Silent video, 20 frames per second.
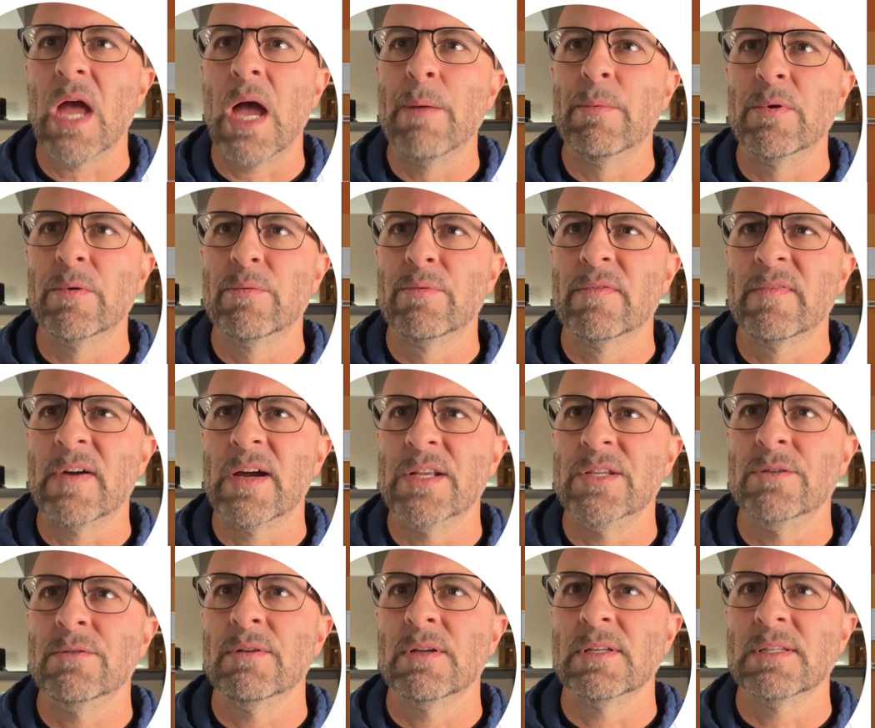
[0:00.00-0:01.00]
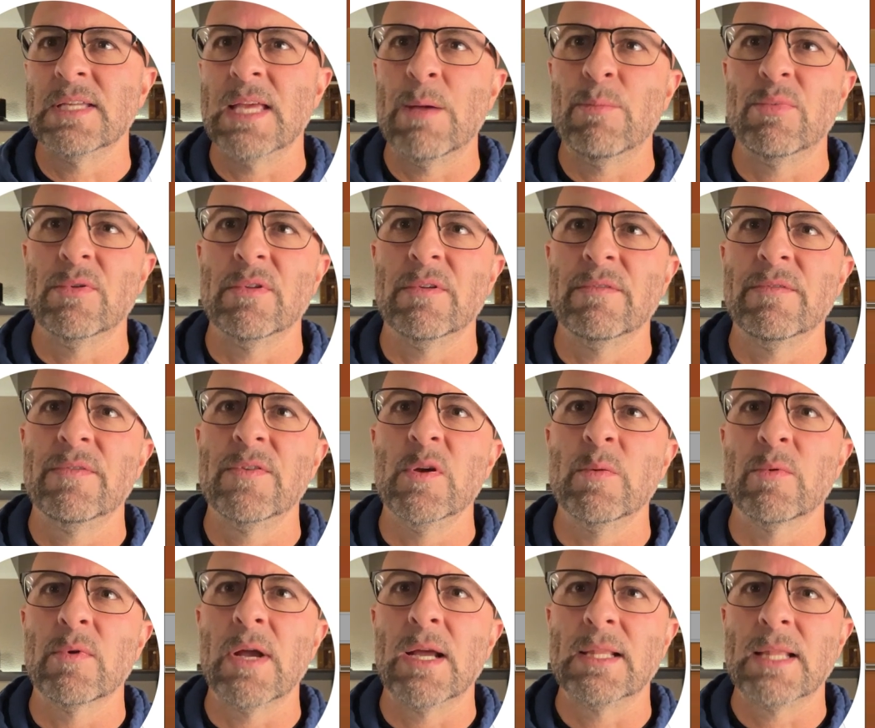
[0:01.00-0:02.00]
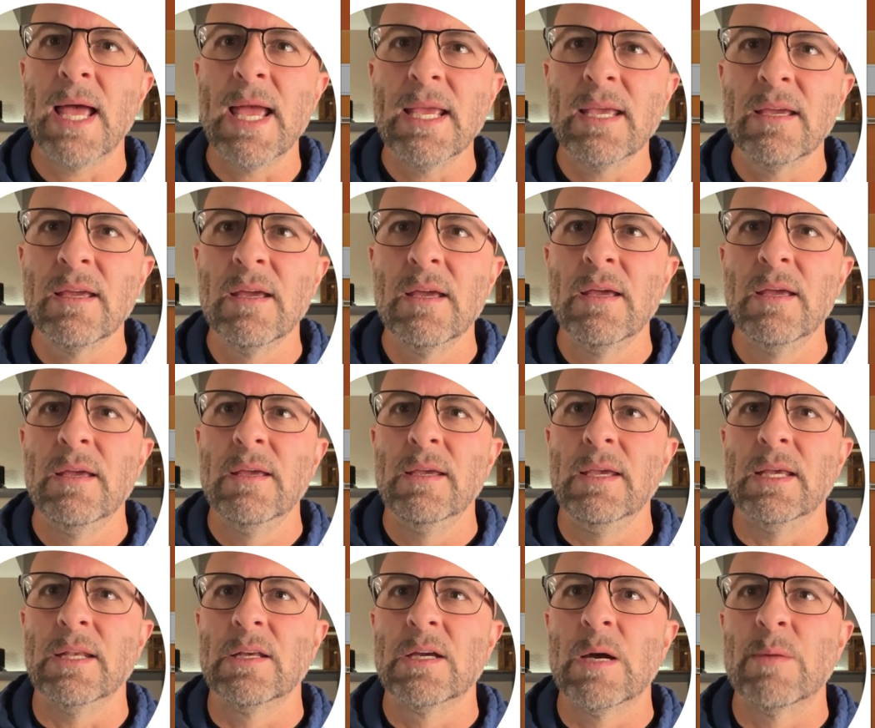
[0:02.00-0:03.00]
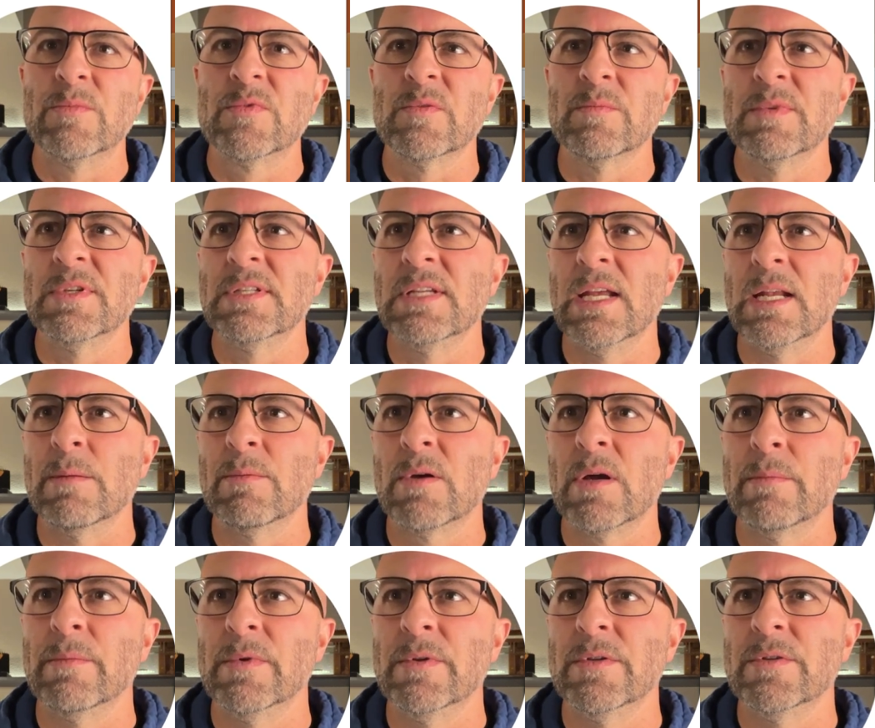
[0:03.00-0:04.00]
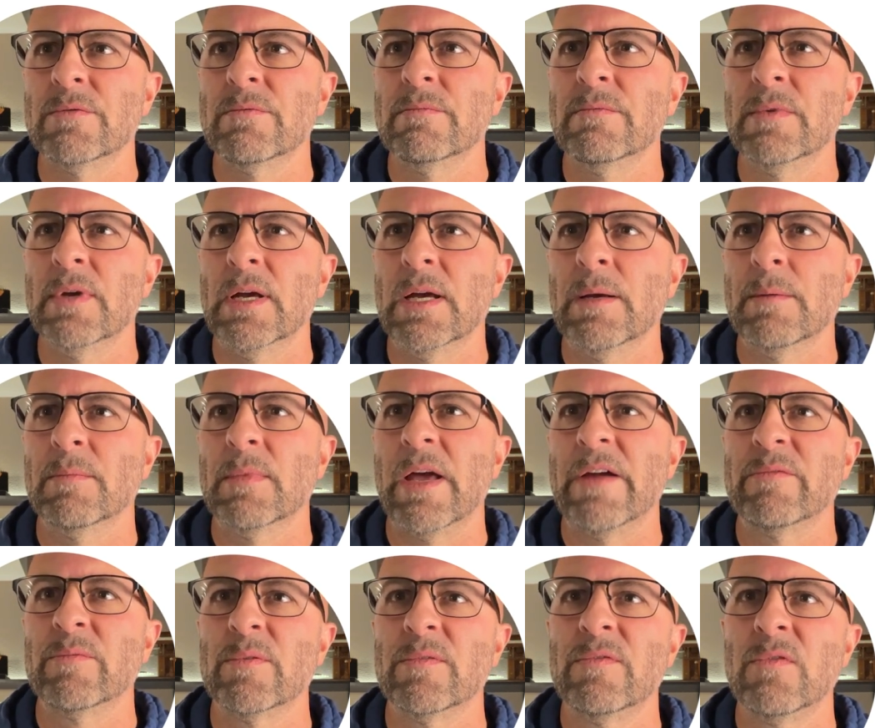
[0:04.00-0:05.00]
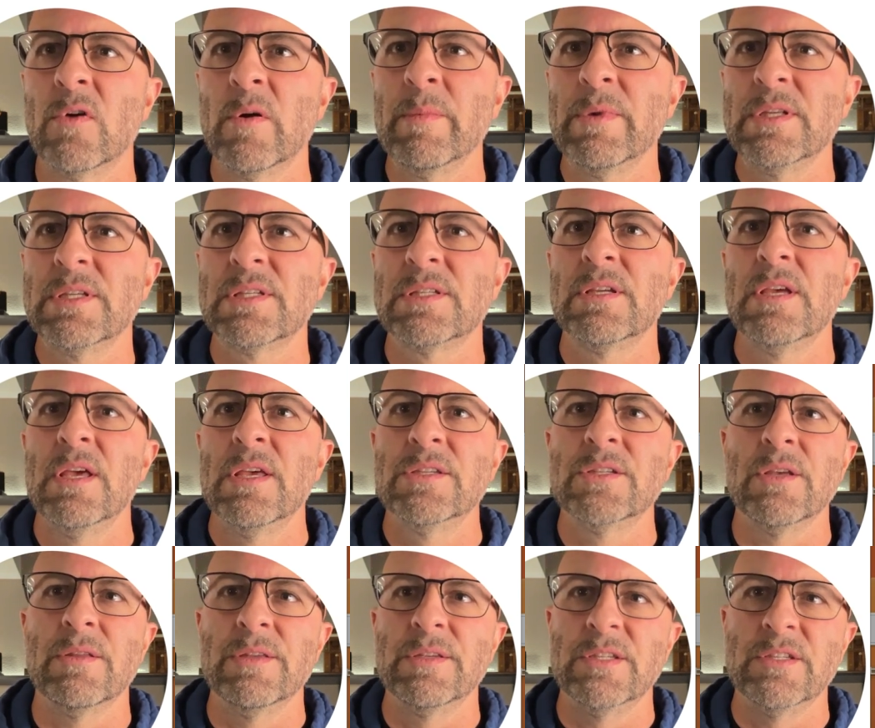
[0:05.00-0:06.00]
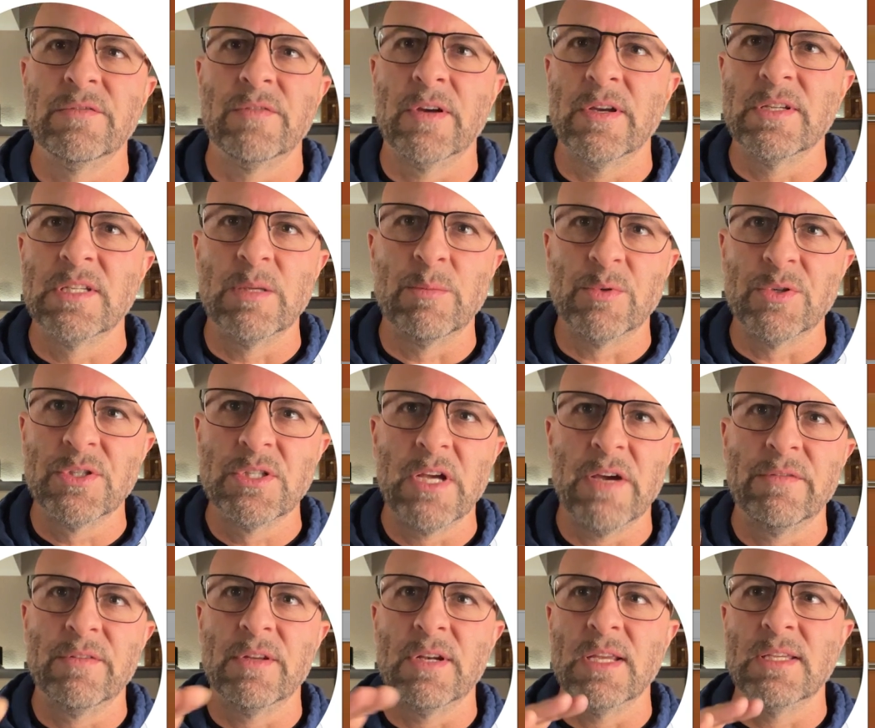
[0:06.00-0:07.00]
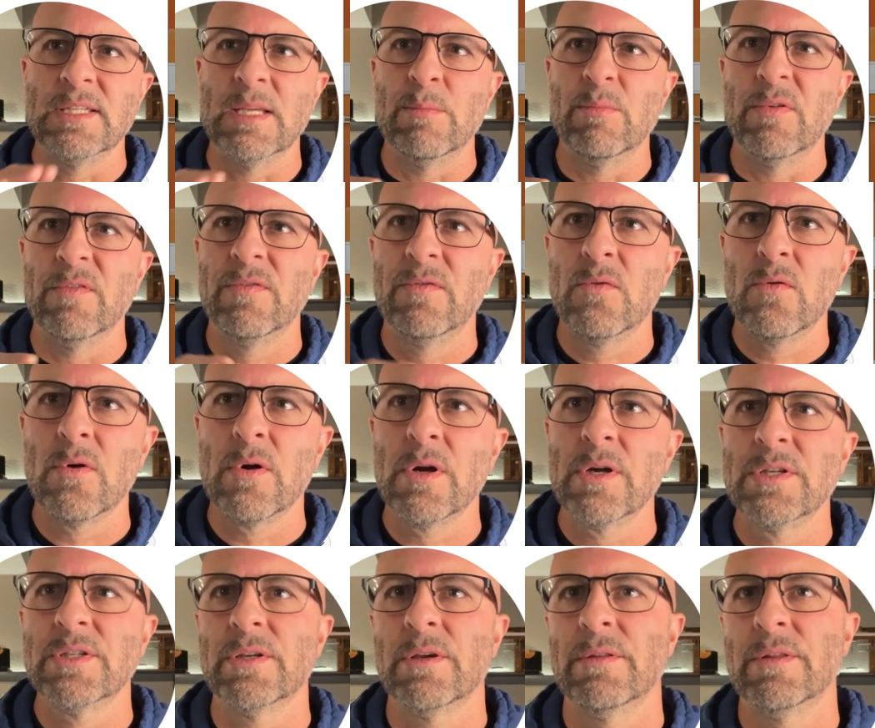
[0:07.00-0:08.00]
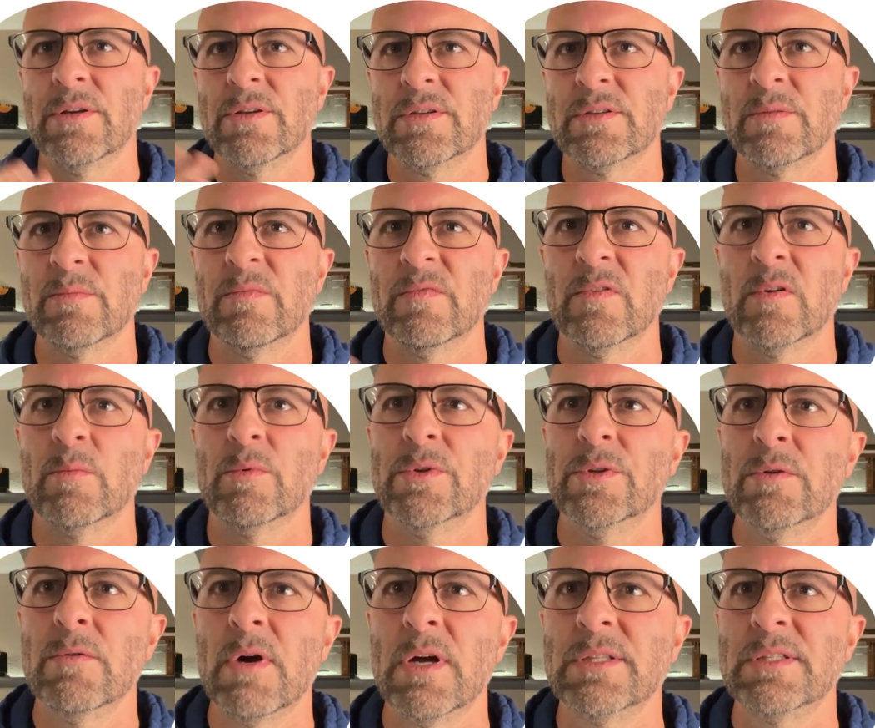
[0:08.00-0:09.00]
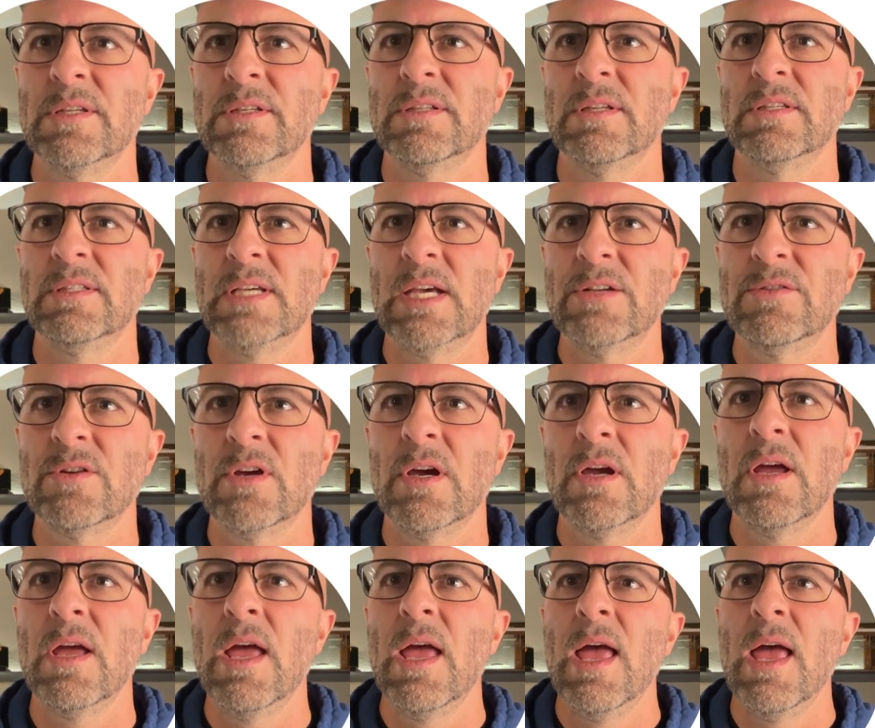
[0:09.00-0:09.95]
I'm going to provide you an example of humor I like. It comes from a stand-up comedy um, live performance. So this is very similar stuff that I said before. So there's some verbal nuances, etc.